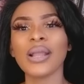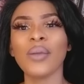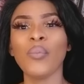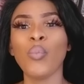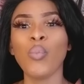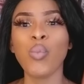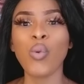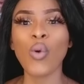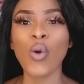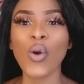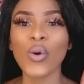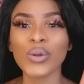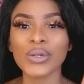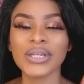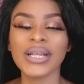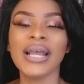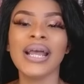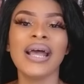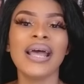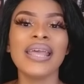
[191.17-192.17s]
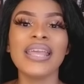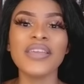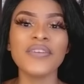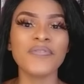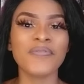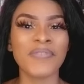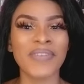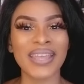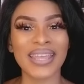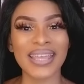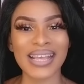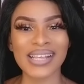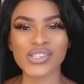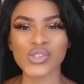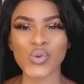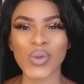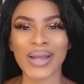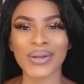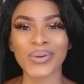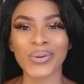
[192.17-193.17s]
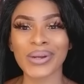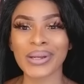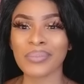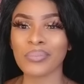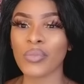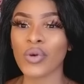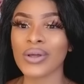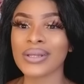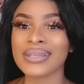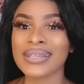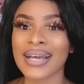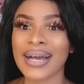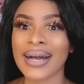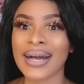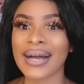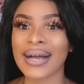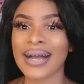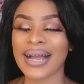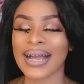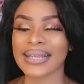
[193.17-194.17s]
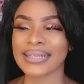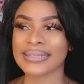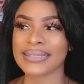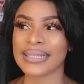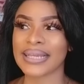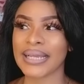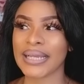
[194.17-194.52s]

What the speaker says: But if in case you are not a mother and